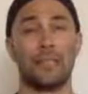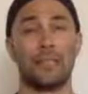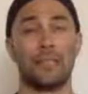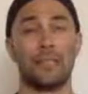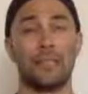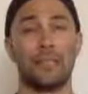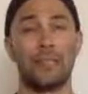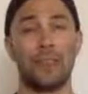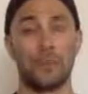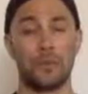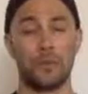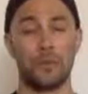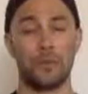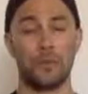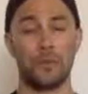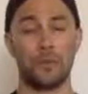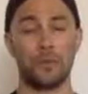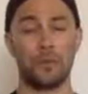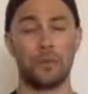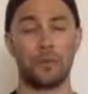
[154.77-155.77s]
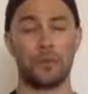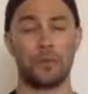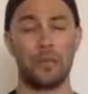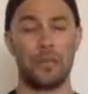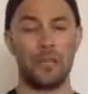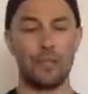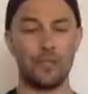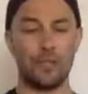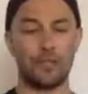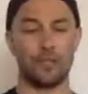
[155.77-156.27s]
So
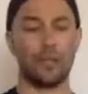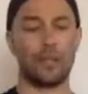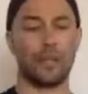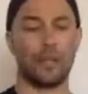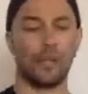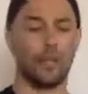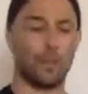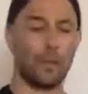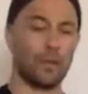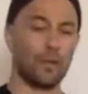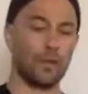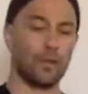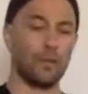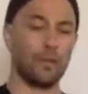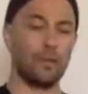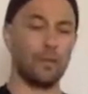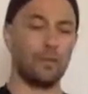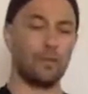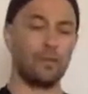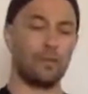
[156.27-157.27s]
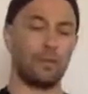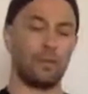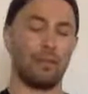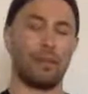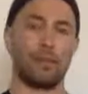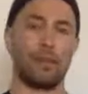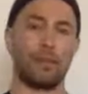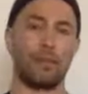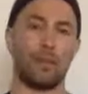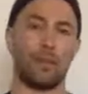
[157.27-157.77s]
initially, I want you to
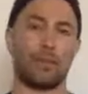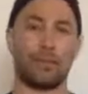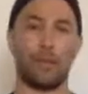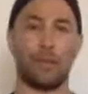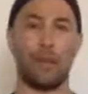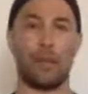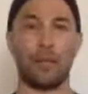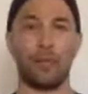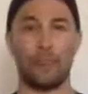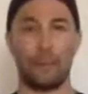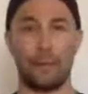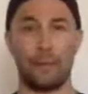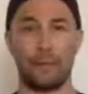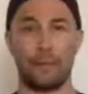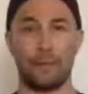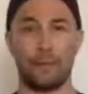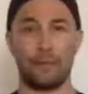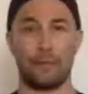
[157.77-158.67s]
think about the body.